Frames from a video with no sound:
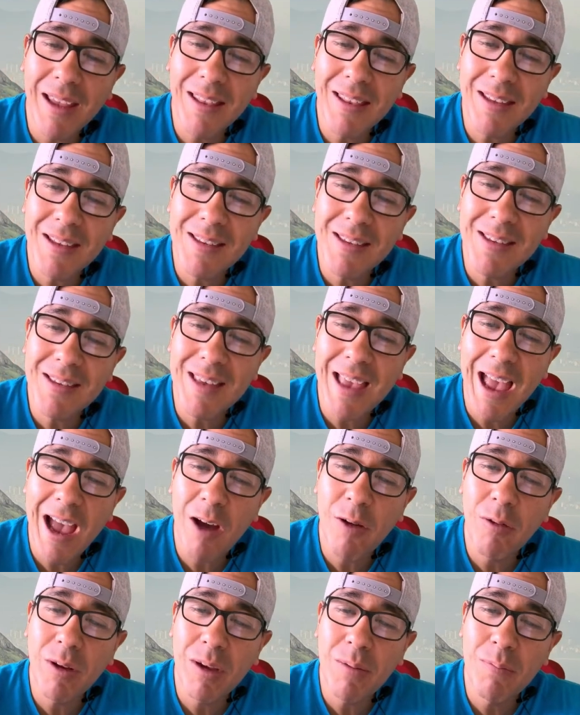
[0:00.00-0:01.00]
This is
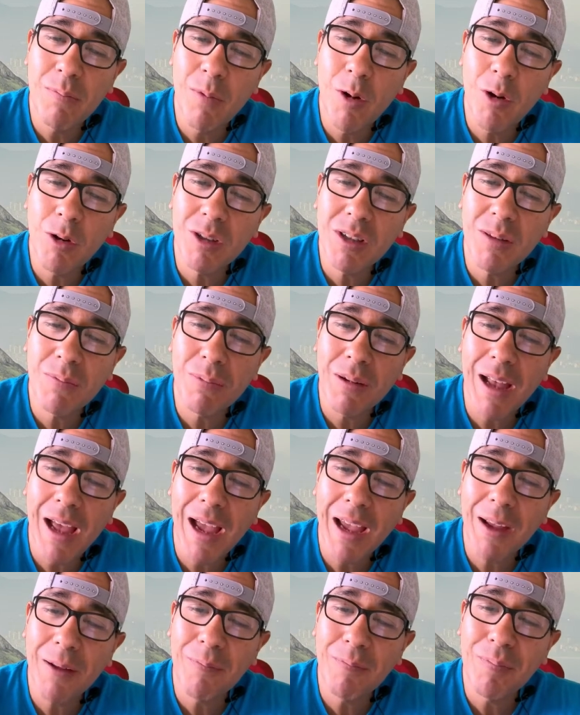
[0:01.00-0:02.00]
how we
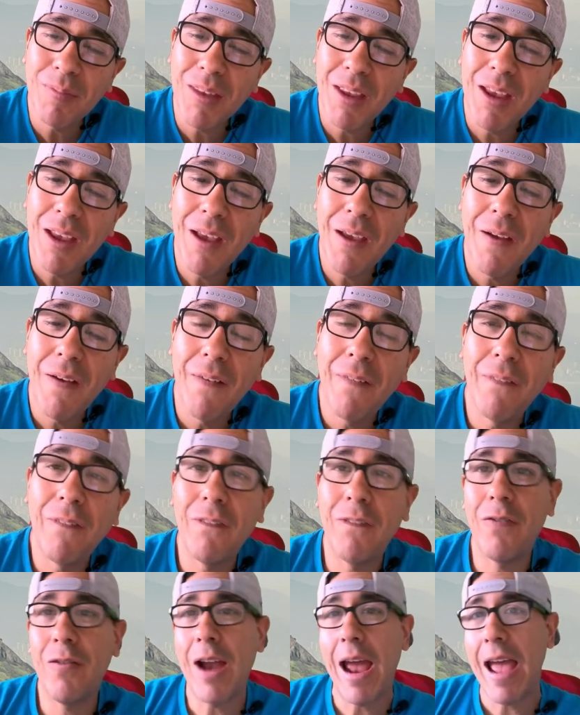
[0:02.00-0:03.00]
multiply
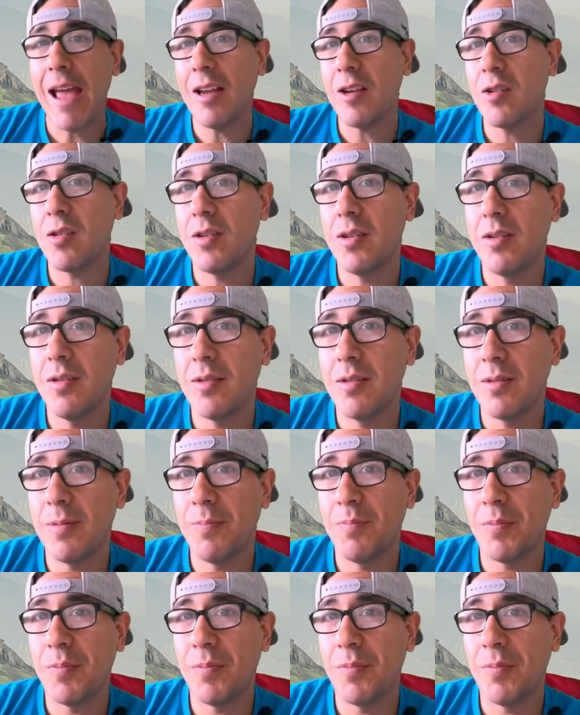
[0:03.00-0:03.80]
fractions.